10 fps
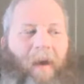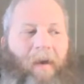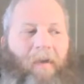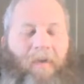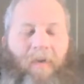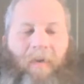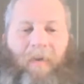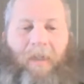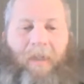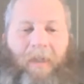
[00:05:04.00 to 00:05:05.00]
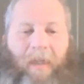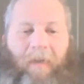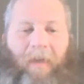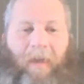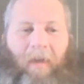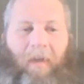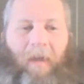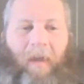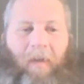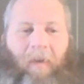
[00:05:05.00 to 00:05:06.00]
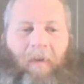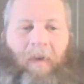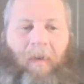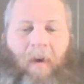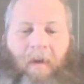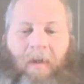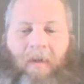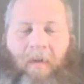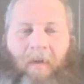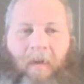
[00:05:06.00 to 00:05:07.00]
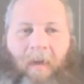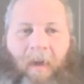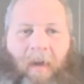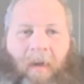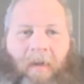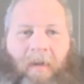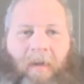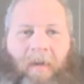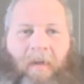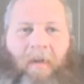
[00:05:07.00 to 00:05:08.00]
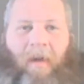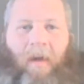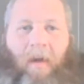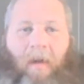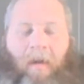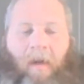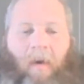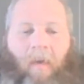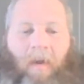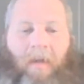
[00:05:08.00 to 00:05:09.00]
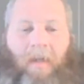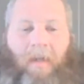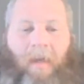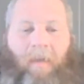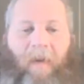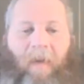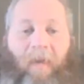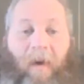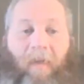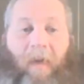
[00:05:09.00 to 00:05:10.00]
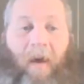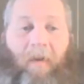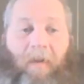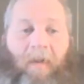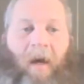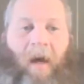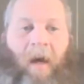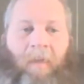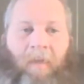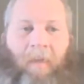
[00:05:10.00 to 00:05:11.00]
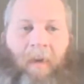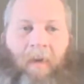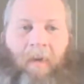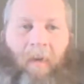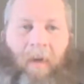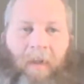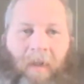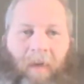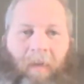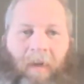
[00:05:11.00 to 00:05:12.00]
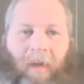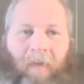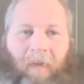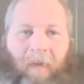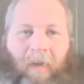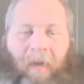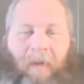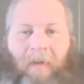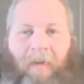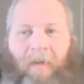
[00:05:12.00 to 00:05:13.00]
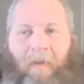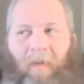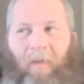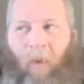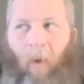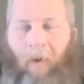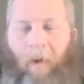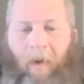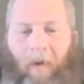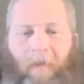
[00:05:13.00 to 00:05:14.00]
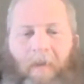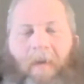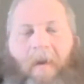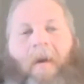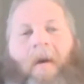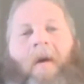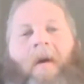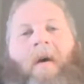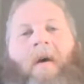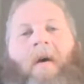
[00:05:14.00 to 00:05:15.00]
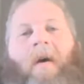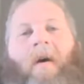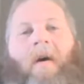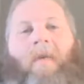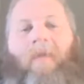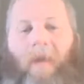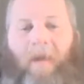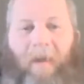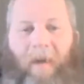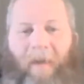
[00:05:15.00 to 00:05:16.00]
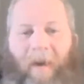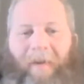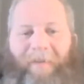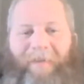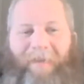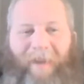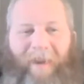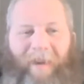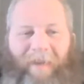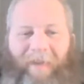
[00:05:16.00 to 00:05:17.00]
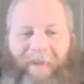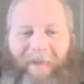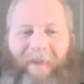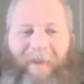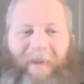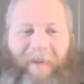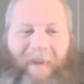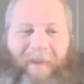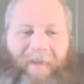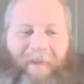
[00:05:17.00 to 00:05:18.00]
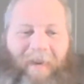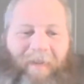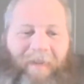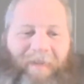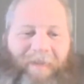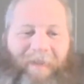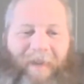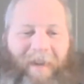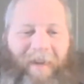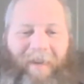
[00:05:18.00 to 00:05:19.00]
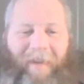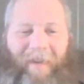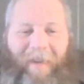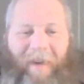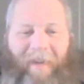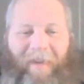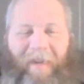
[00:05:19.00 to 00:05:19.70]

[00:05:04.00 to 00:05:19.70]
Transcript: control of the TV and let him only watch certain things and not watch the same thing 5,000 times, but watch a couple of different things more times. Things like that. Yeah, he's 5. He doesn't like that.